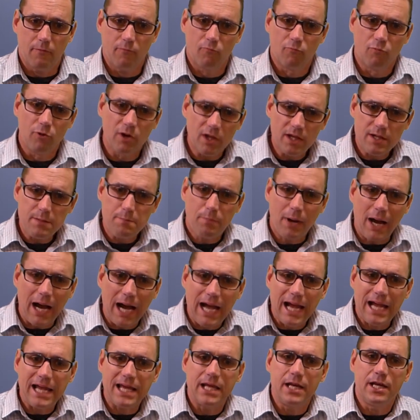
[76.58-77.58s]
really
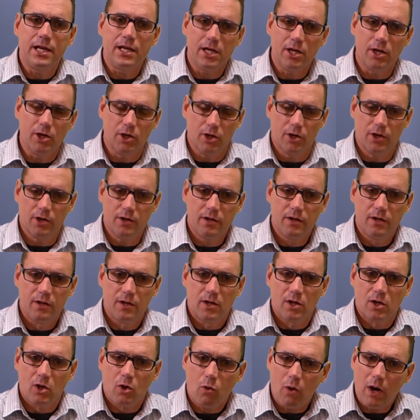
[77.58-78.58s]
pioneered
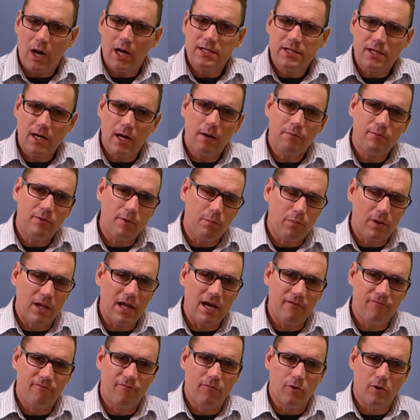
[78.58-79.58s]
quadcopter
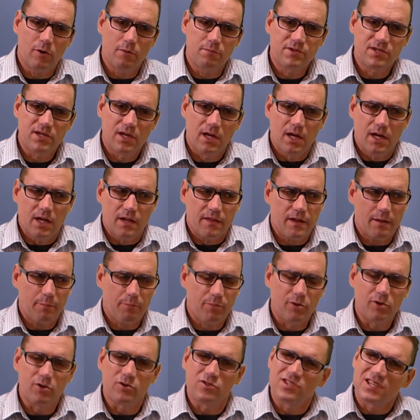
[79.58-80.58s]
platforms
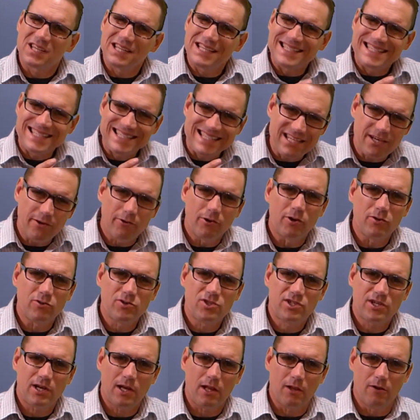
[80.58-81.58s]
that produce zero
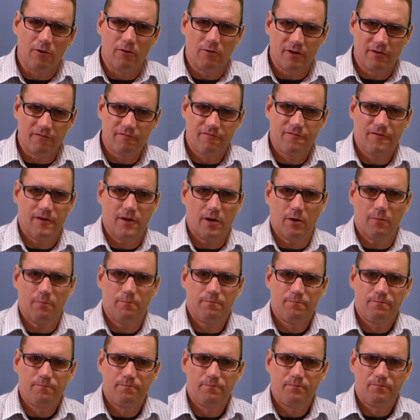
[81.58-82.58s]
jello in film.
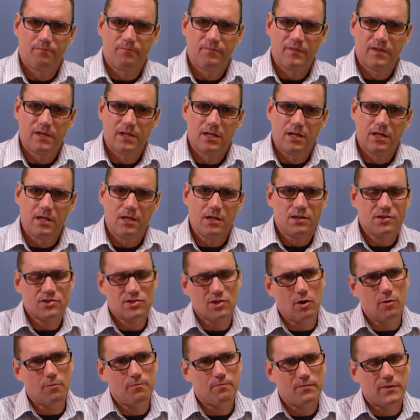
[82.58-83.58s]

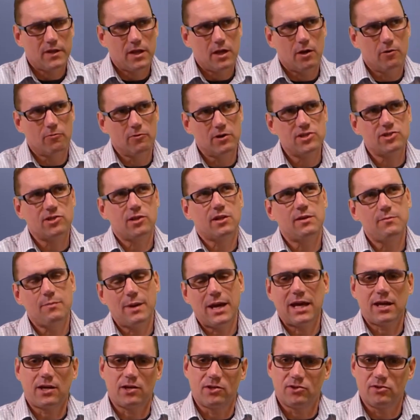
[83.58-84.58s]
So originally
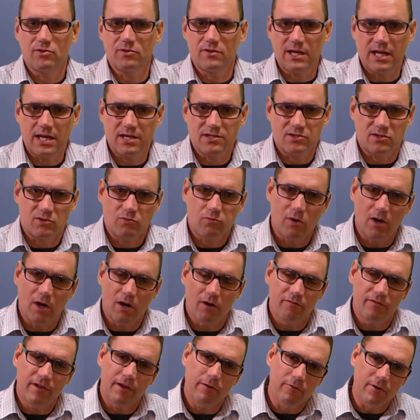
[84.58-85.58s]
back in
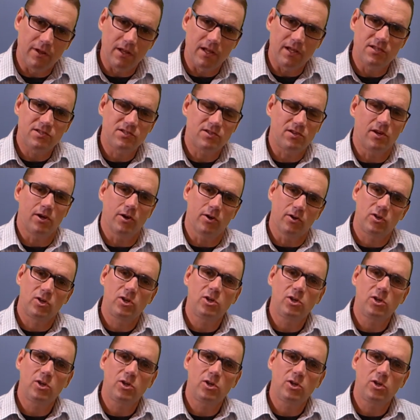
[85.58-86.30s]
2012 they released their